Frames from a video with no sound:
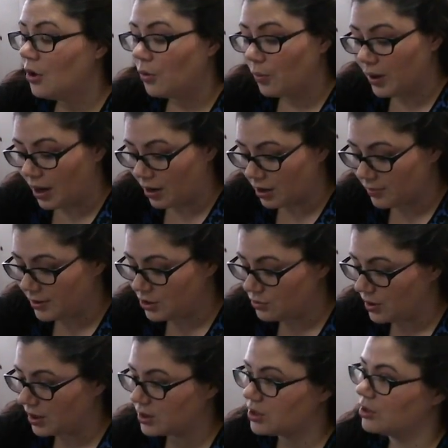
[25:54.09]
We are going to be
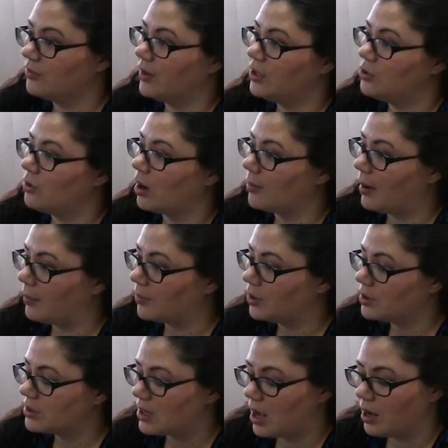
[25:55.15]
doing a survey to our
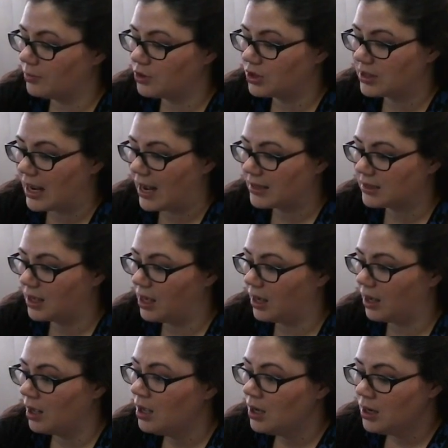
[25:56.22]
members, um, just
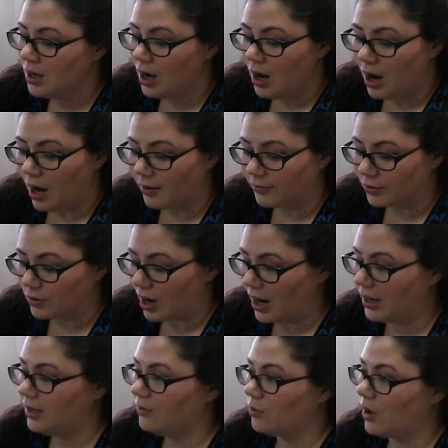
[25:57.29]
asking a
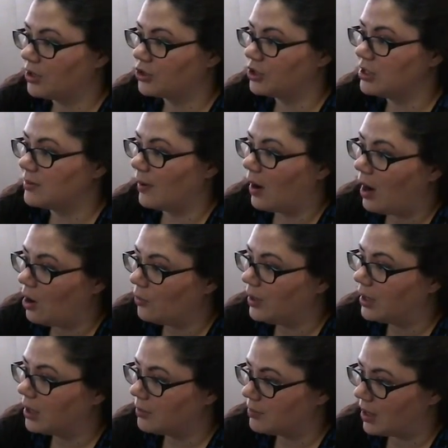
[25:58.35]
variety of questions about how
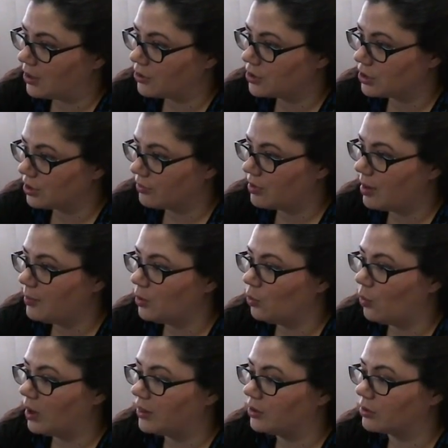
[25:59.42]
we can better serve them
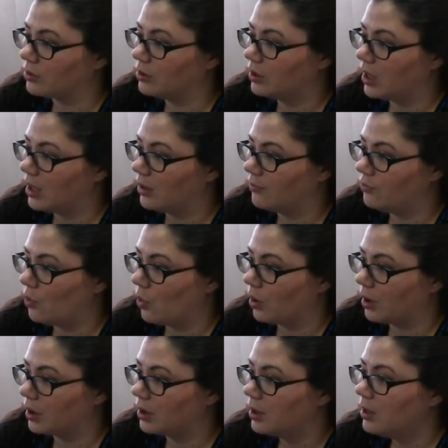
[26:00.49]
and what they're looking
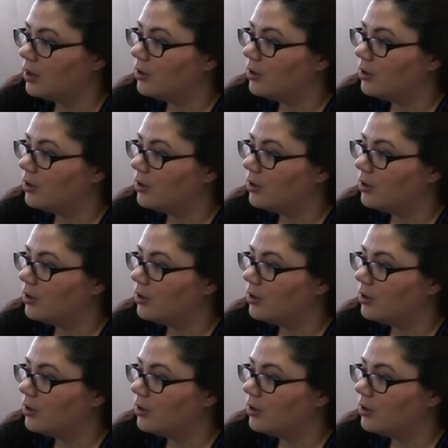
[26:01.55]
for